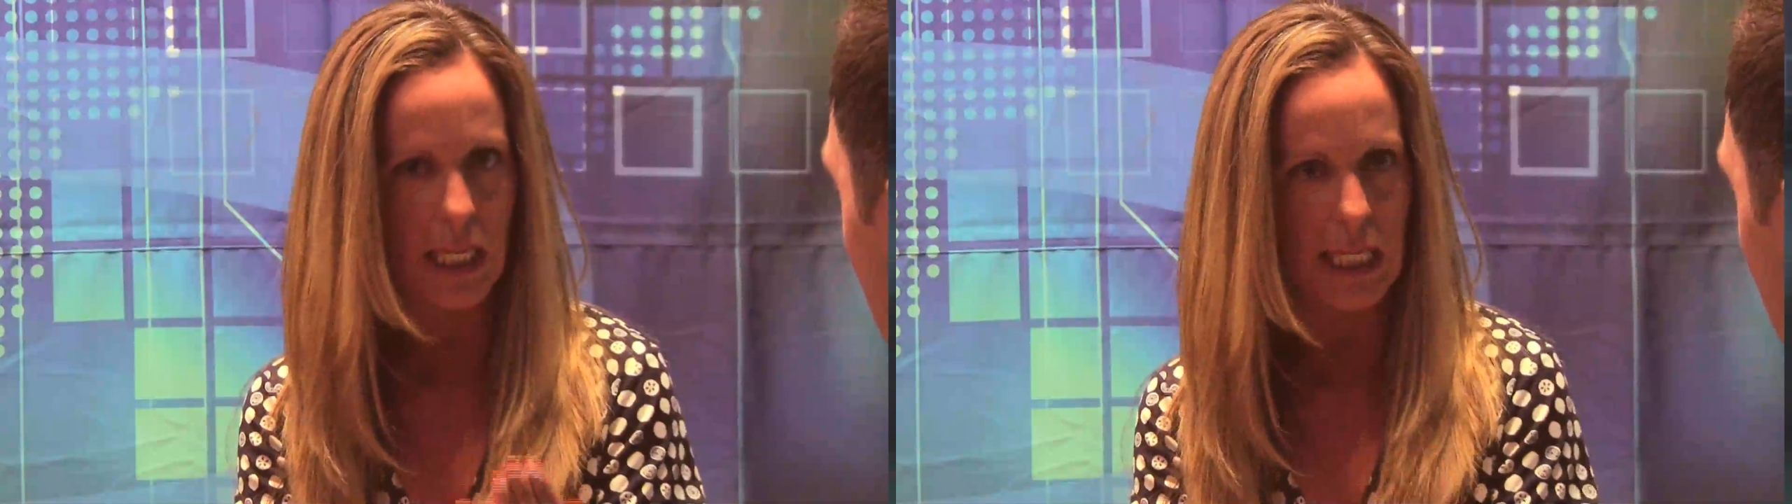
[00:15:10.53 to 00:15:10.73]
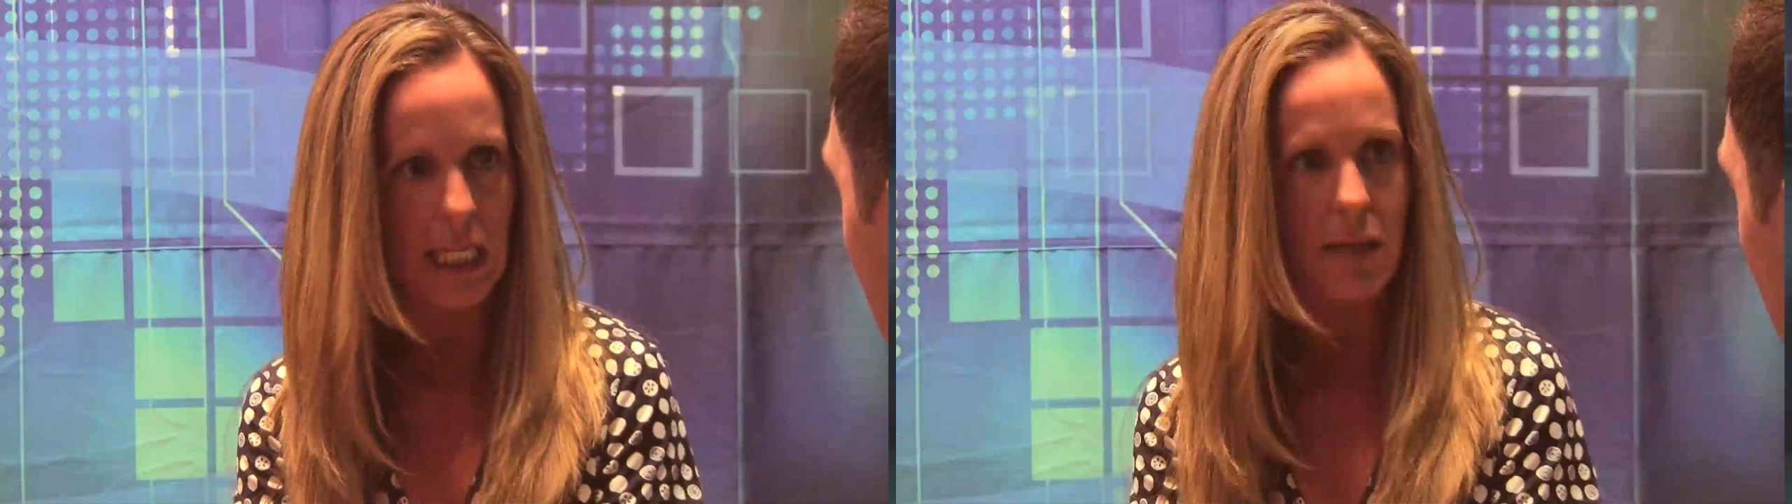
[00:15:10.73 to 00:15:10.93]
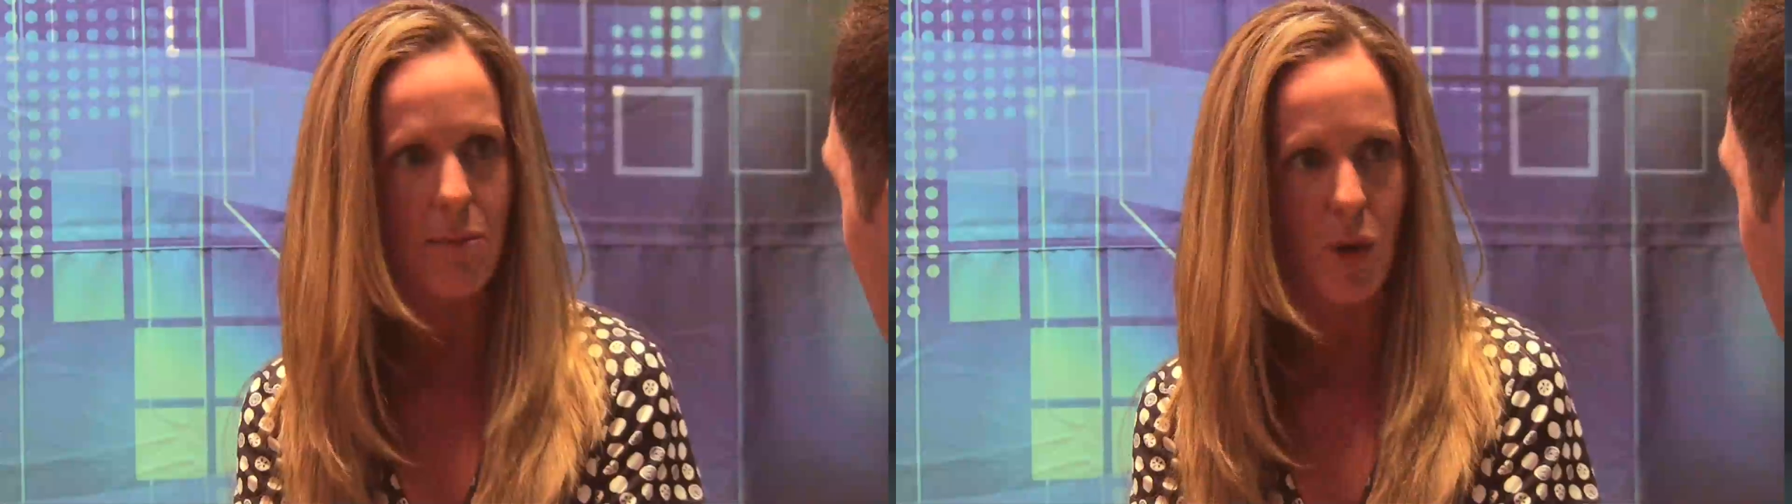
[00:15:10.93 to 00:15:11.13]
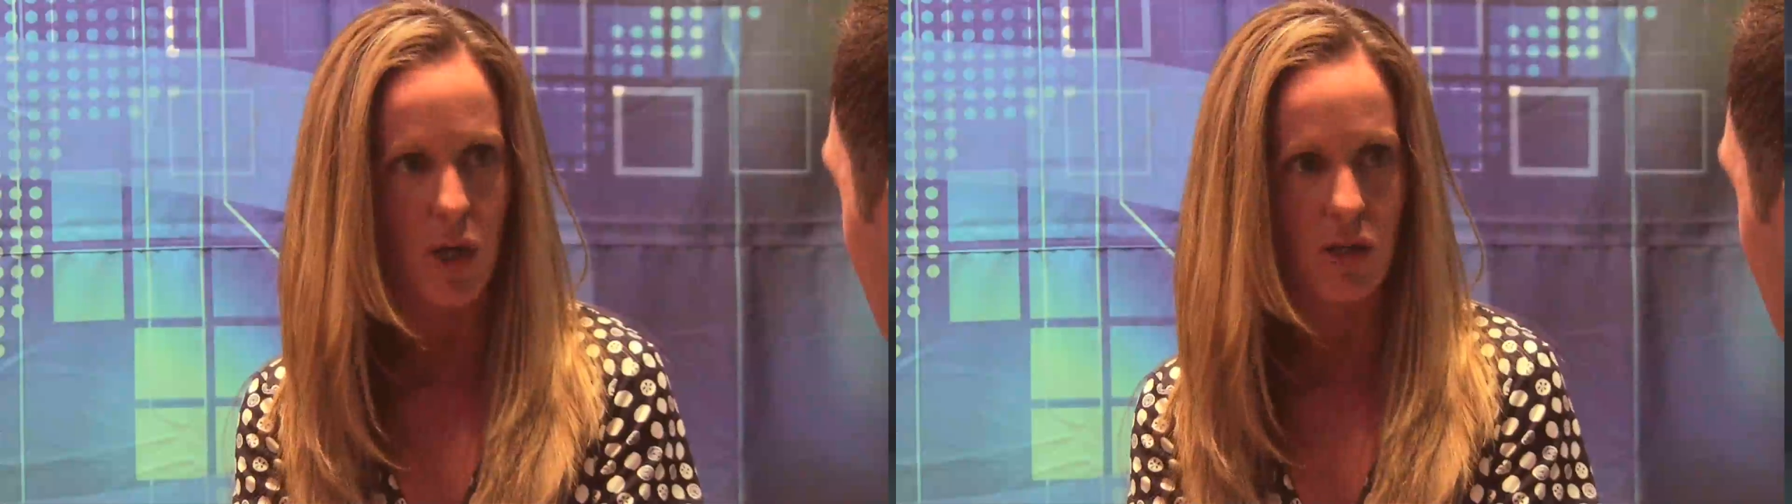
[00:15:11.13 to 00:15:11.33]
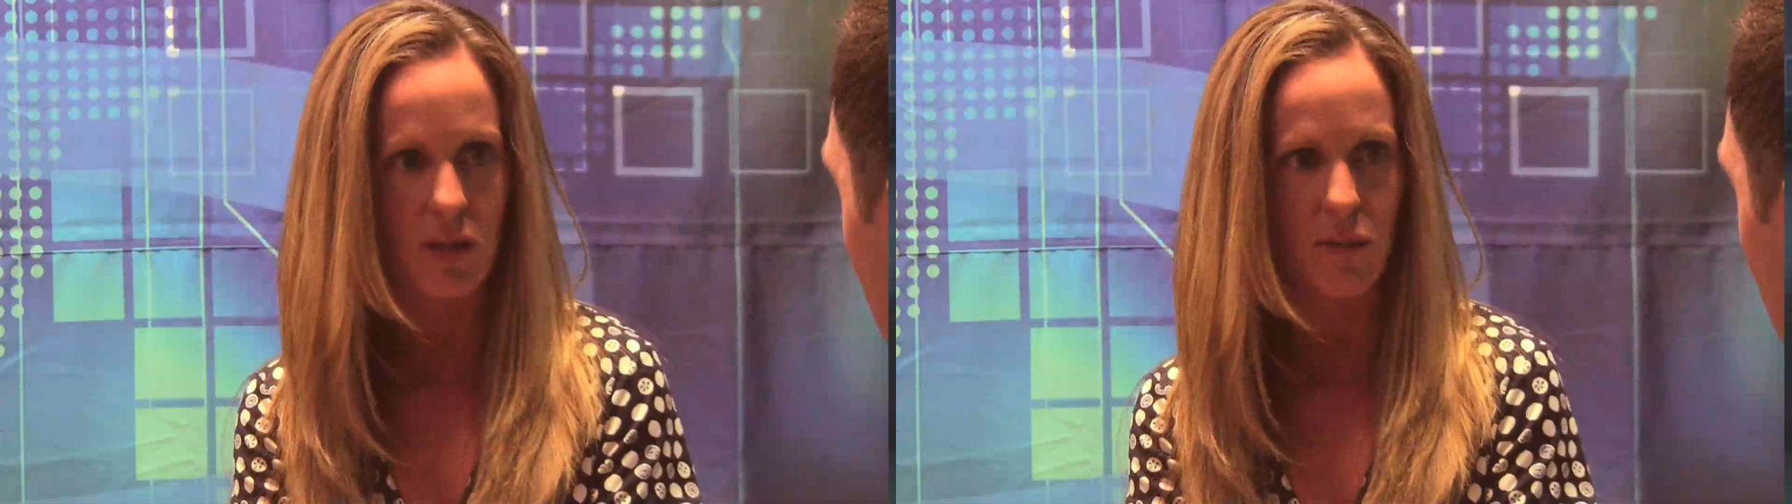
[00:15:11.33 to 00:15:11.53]
clean
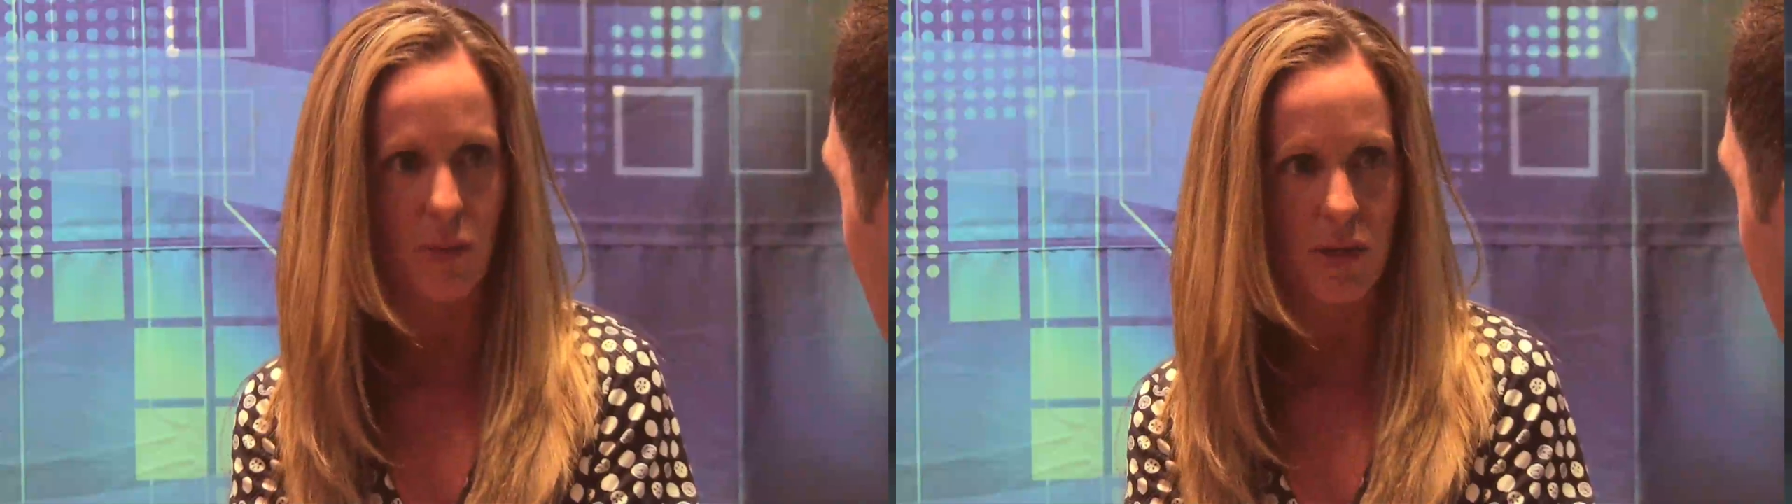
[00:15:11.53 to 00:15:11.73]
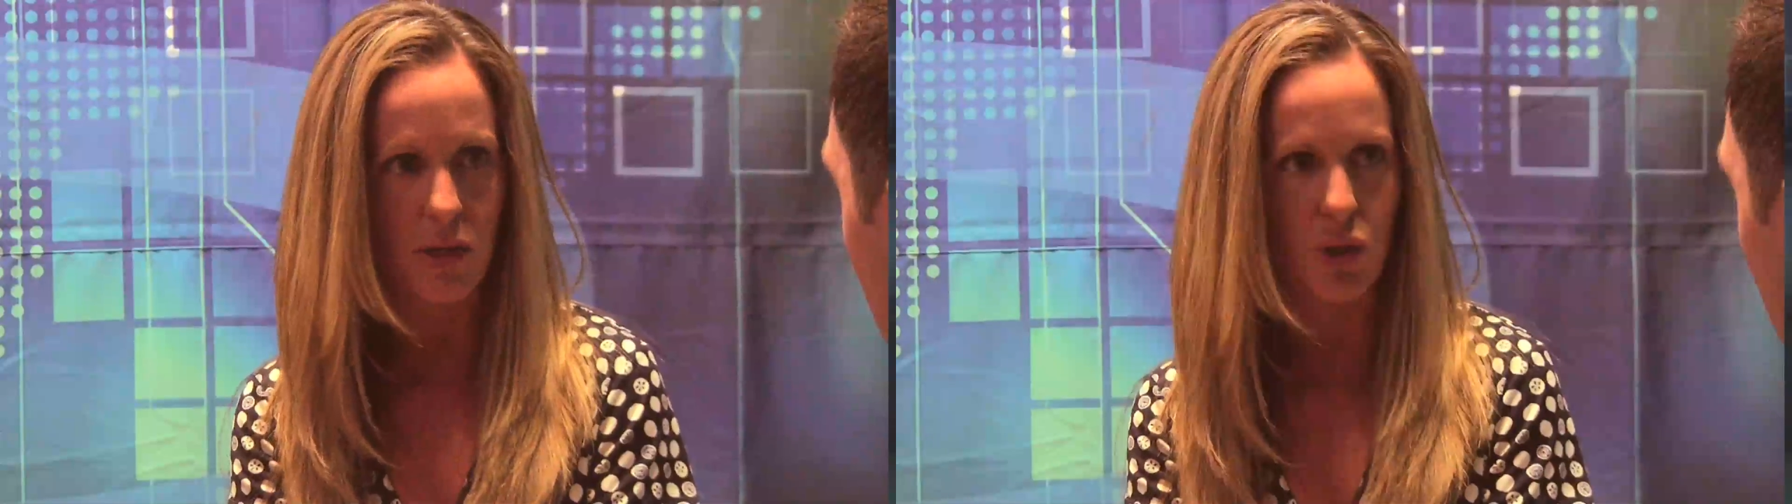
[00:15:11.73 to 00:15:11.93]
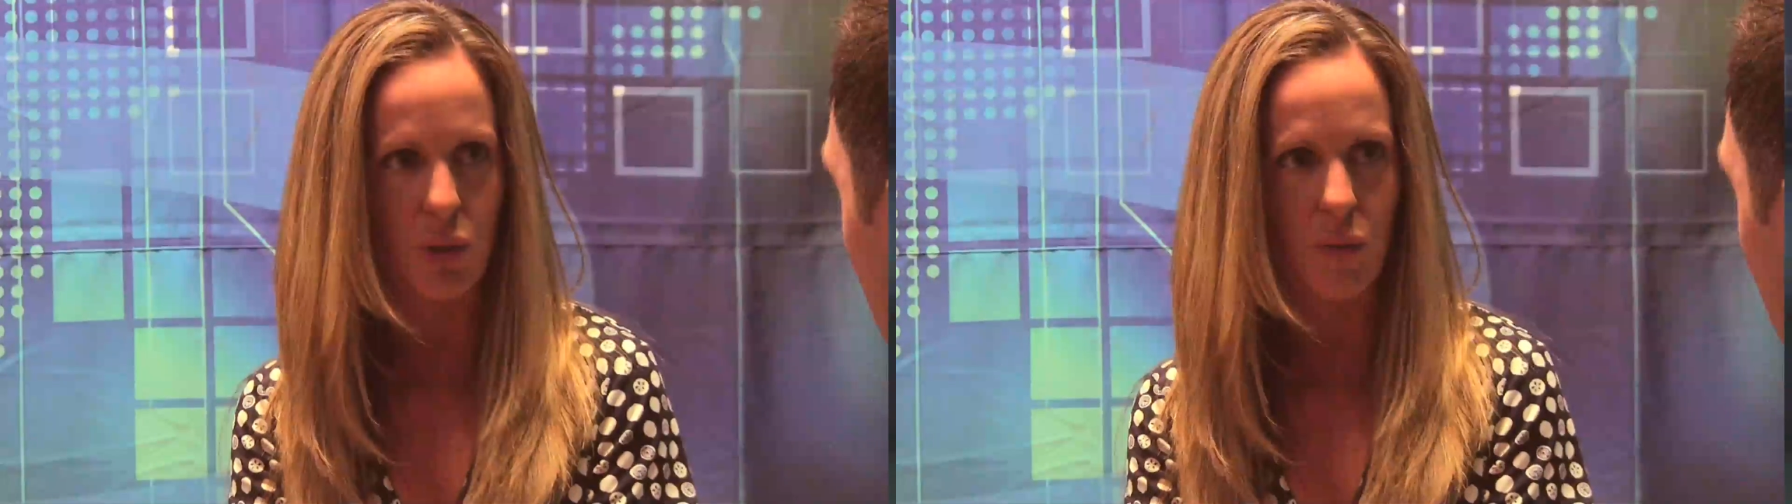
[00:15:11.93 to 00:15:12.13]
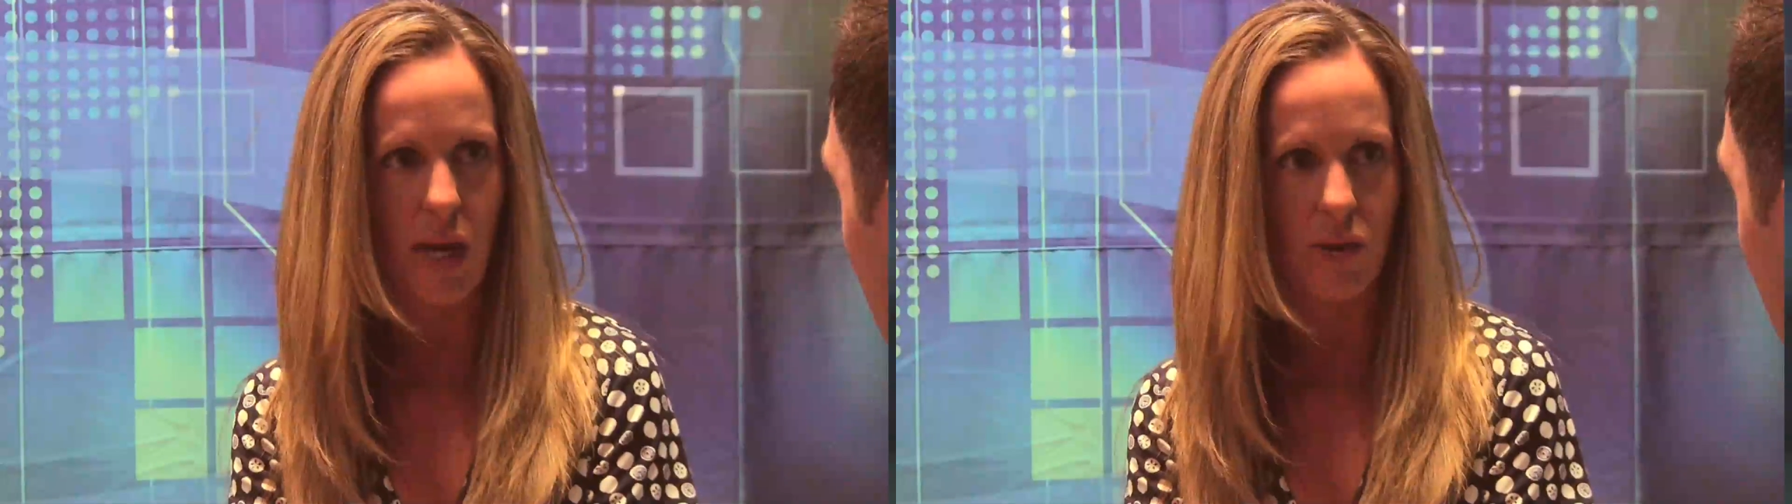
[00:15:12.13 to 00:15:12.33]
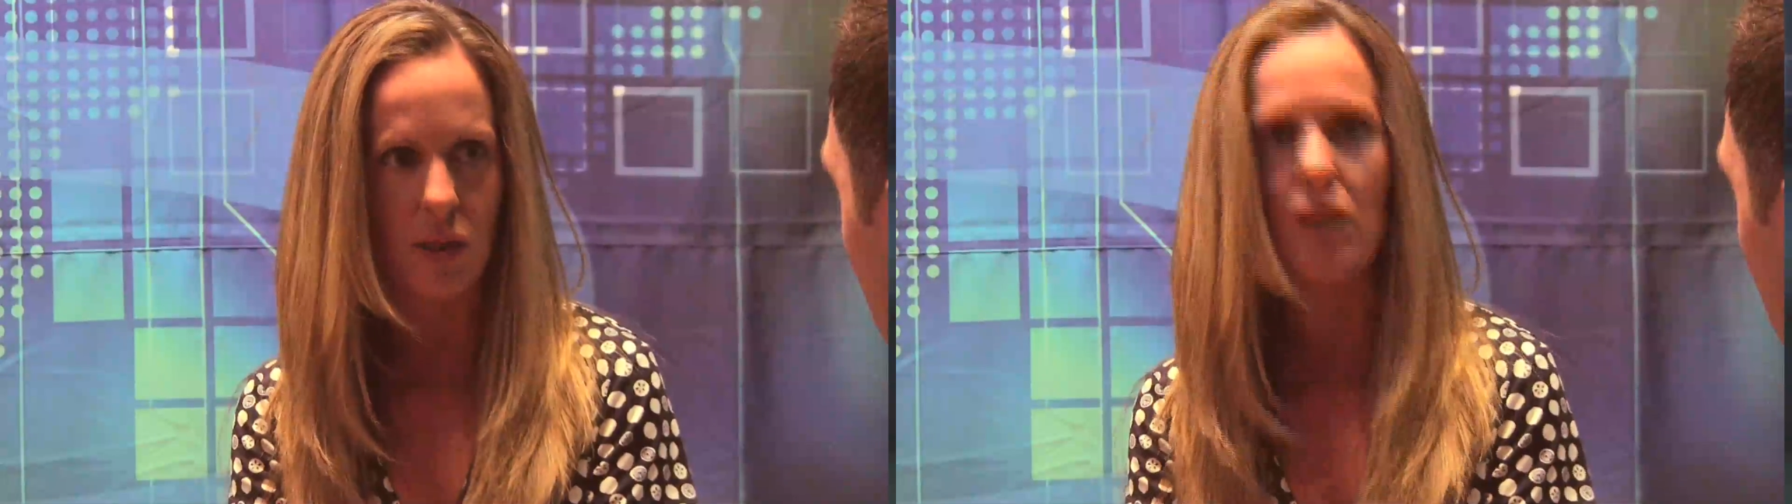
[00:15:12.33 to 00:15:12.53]
margins of breast tissue
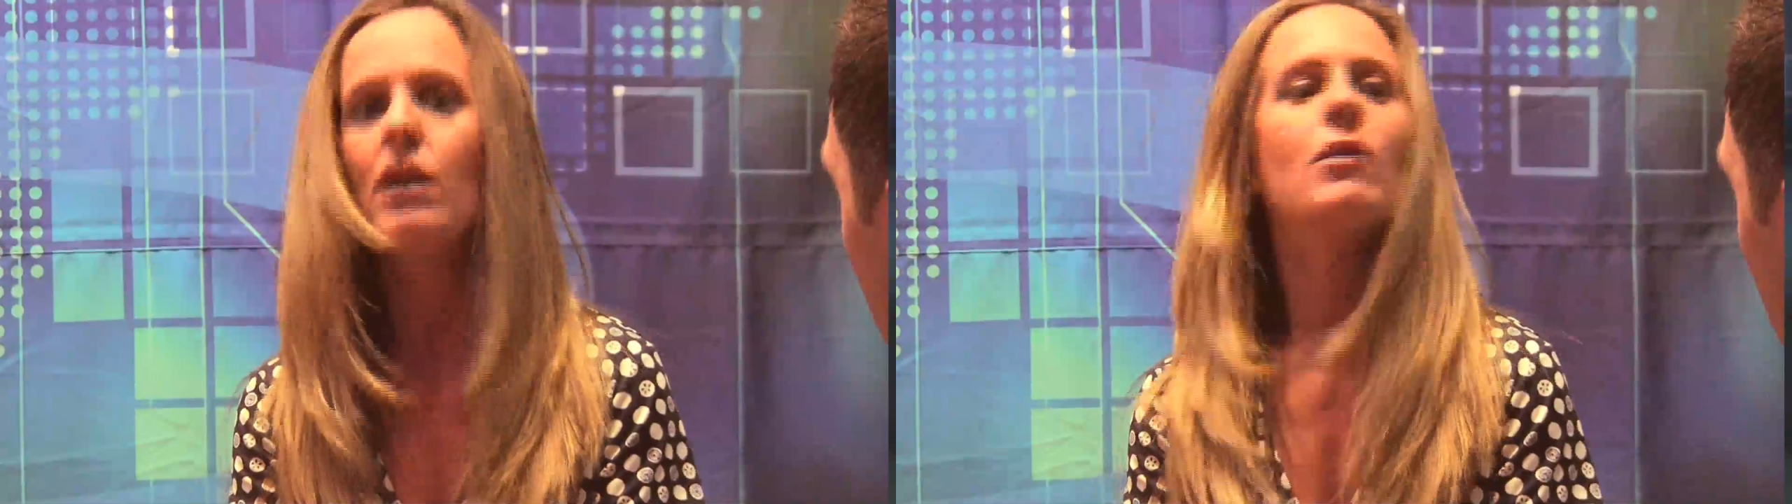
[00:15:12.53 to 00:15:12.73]
around it,